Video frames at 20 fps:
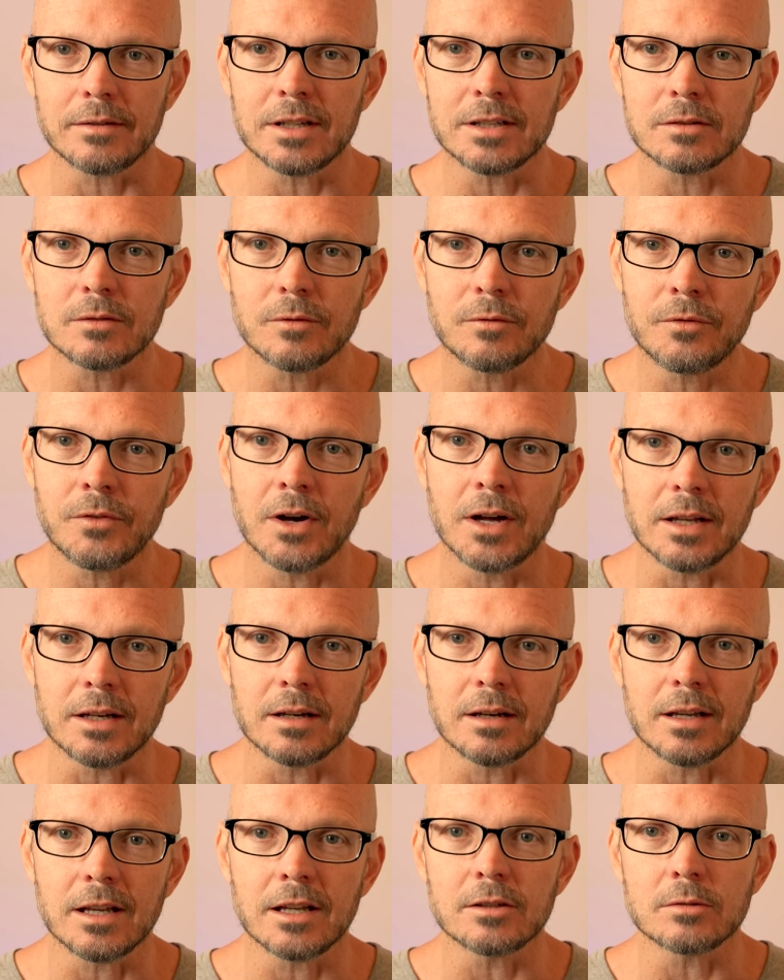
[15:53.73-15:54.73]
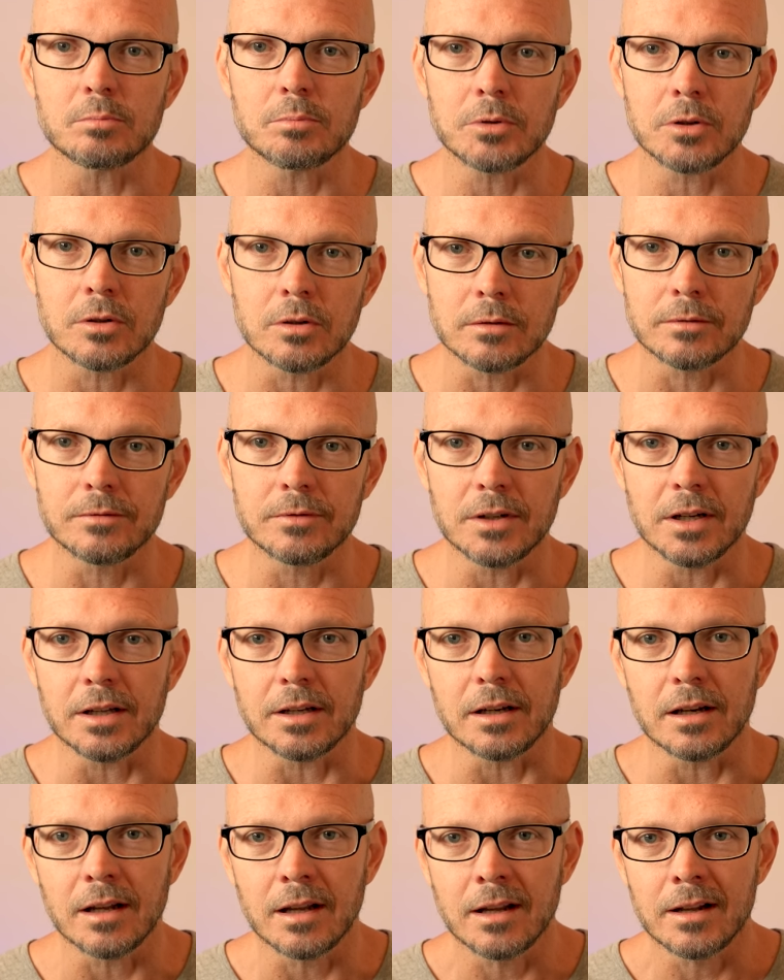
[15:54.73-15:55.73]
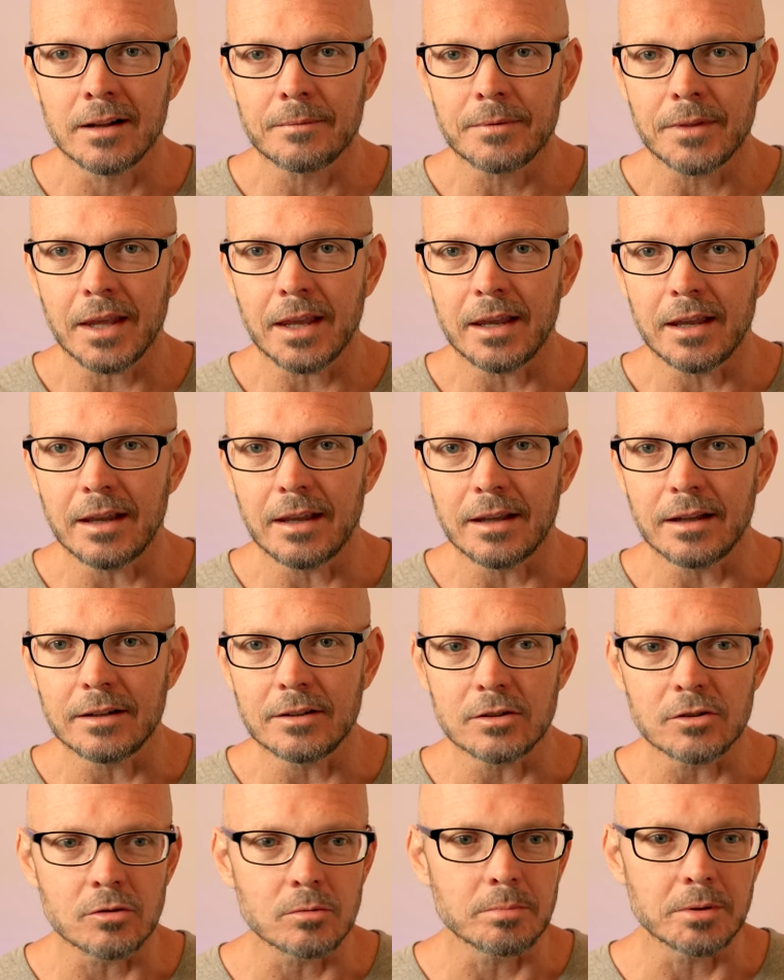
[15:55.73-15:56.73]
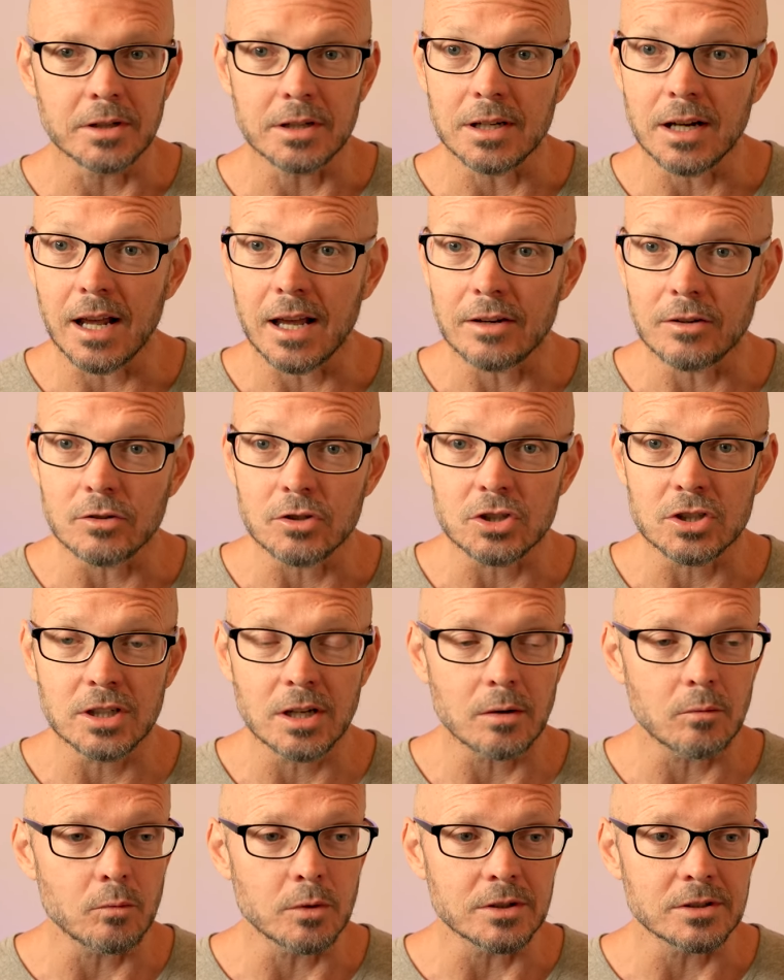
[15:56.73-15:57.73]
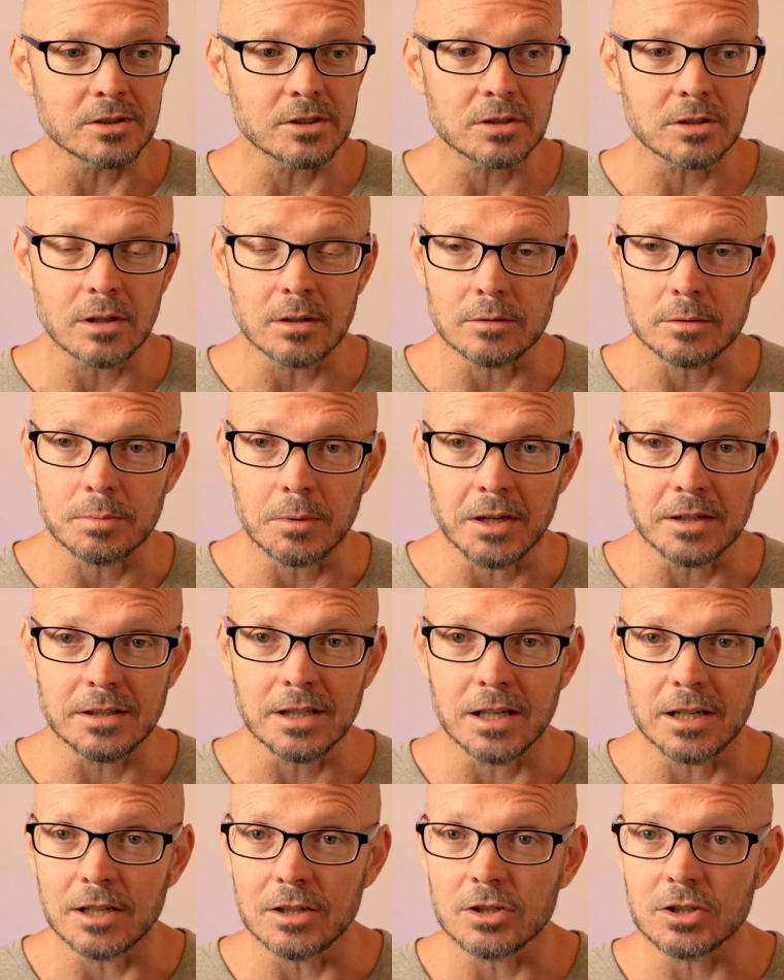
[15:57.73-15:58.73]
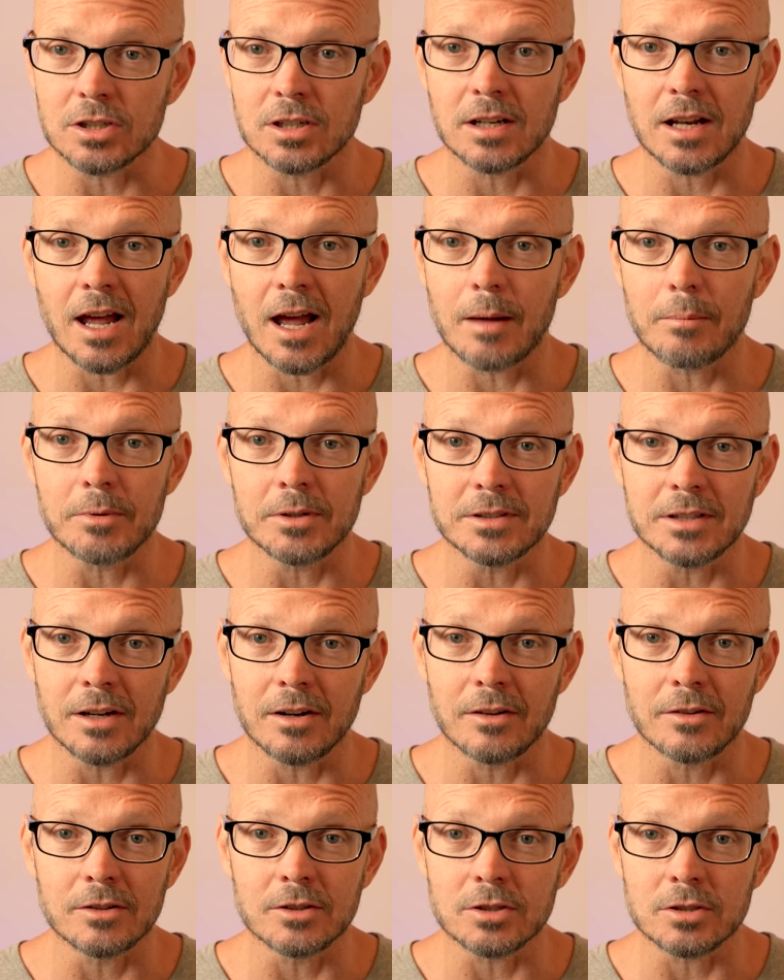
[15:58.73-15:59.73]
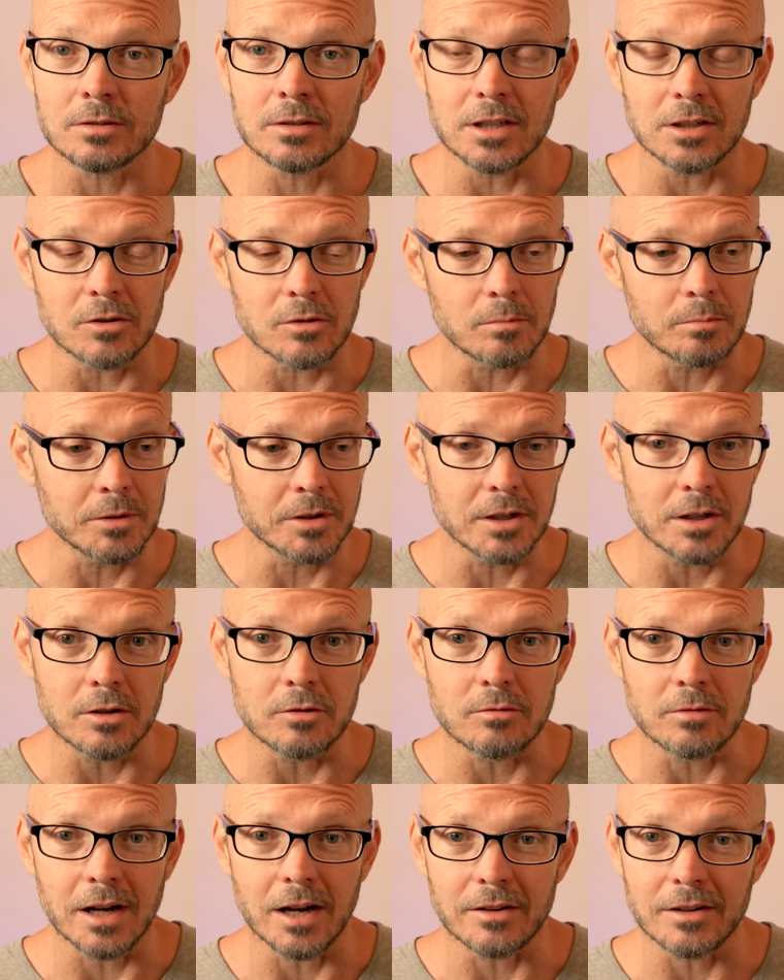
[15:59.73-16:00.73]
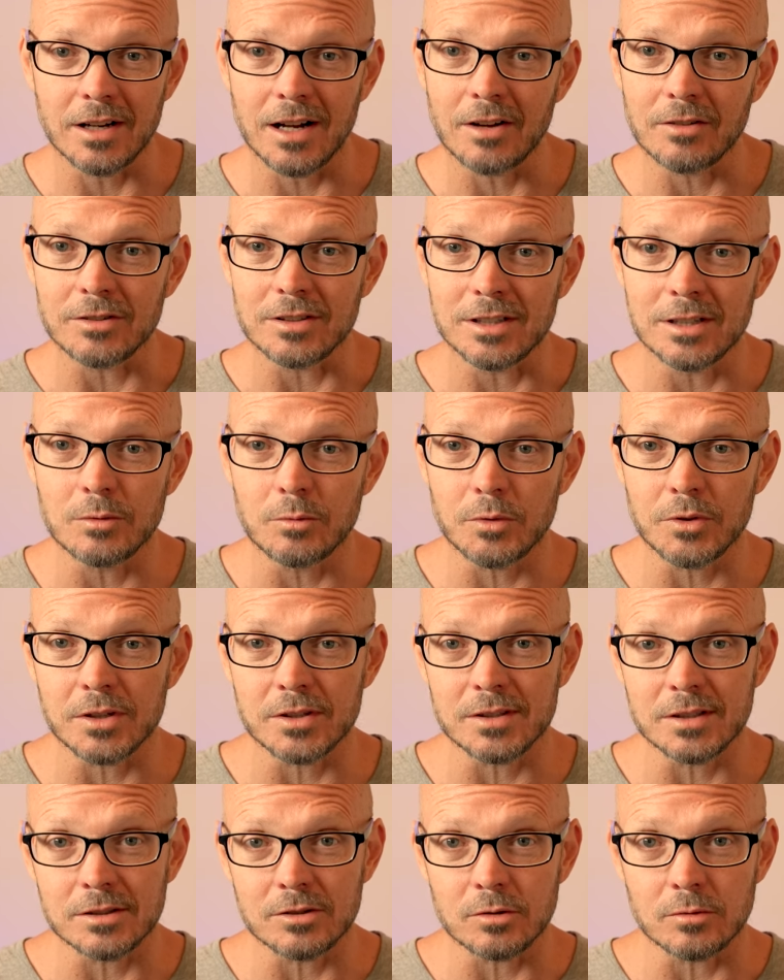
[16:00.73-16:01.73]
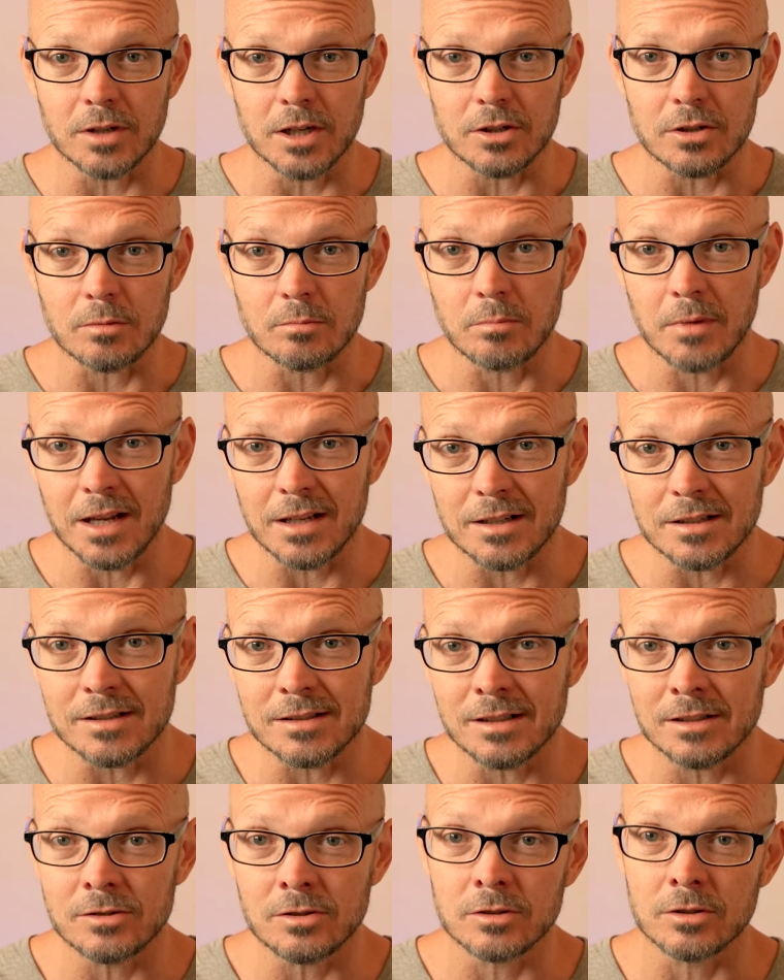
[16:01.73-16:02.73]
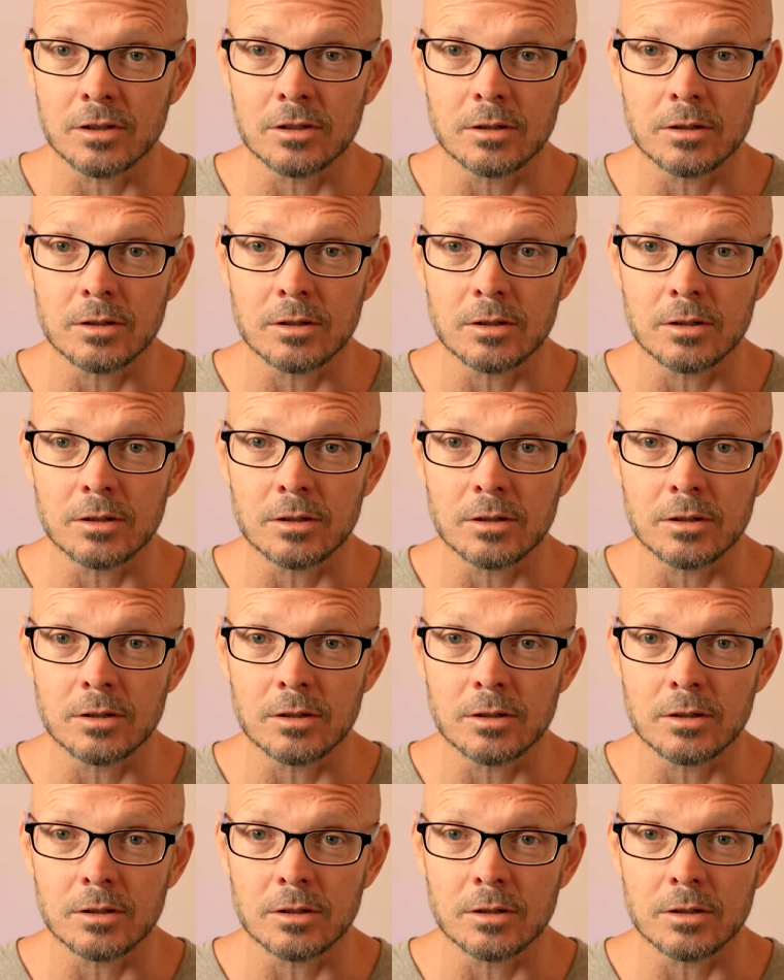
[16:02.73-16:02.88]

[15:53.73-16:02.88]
It's fun, it's pure fun and your ability to handle shit when spontaneous shit happens out on the street, your ability to ground it out, deal with the situation, make decisions